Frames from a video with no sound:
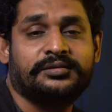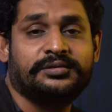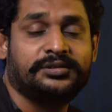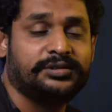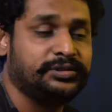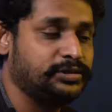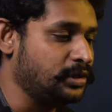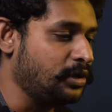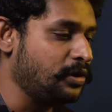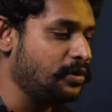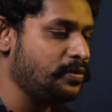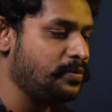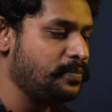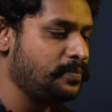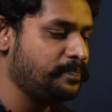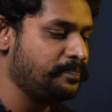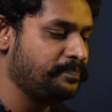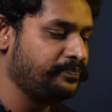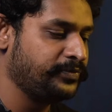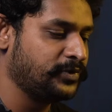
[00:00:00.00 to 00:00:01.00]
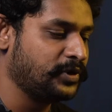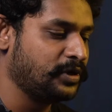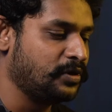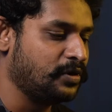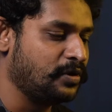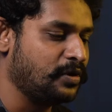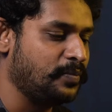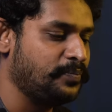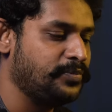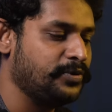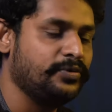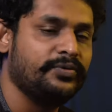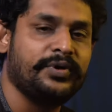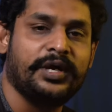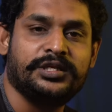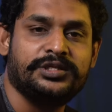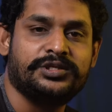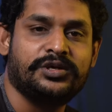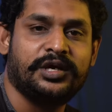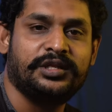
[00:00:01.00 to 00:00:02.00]
So hope you
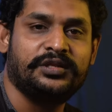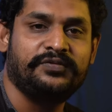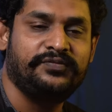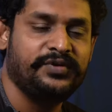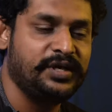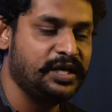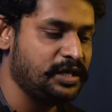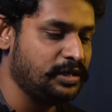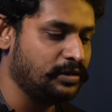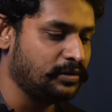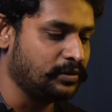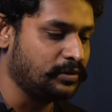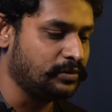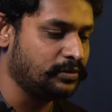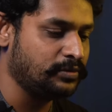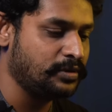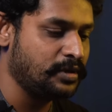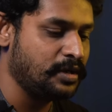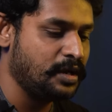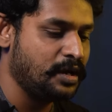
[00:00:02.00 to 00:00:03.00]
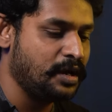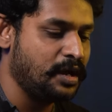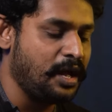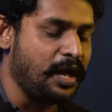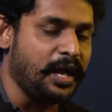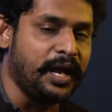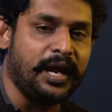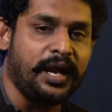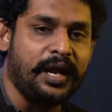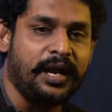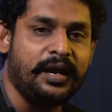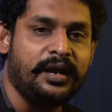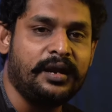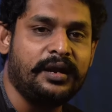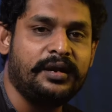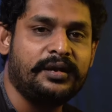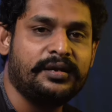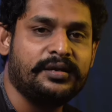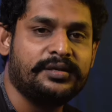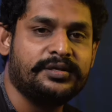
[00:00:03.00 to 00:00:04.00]
enjoy the video,
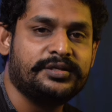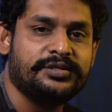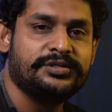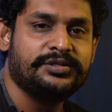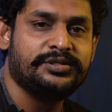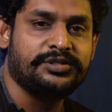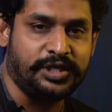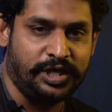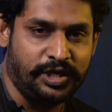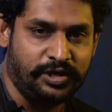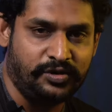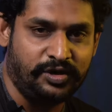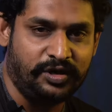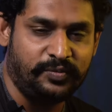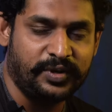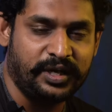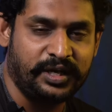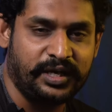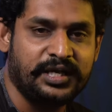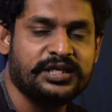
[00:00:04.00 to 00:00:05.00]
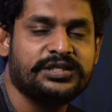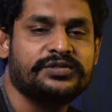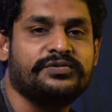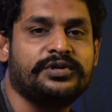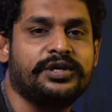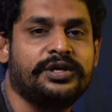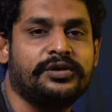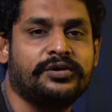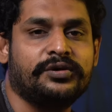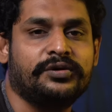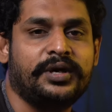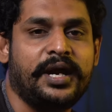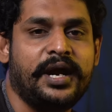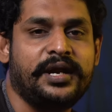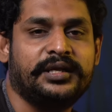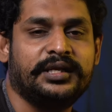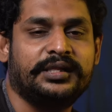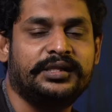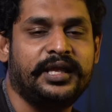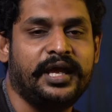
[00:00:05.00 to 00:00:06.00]
and See you in my next video.
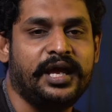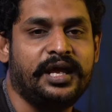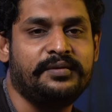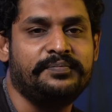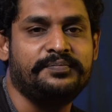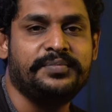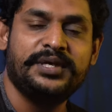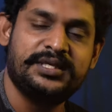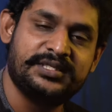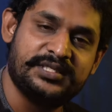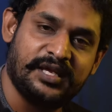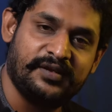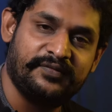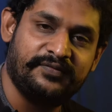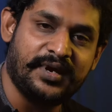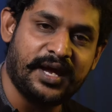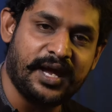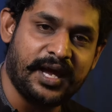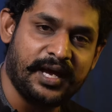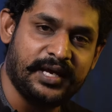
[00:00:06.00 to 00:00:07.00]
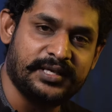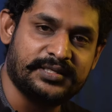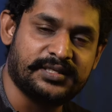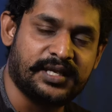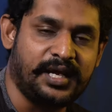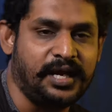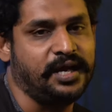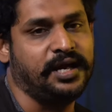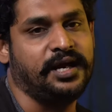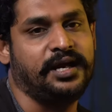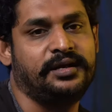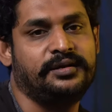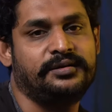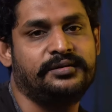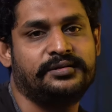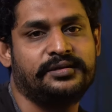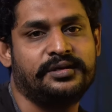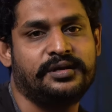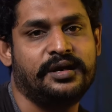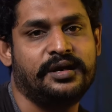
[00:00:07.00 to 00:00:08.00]
Until then, be safe guys, and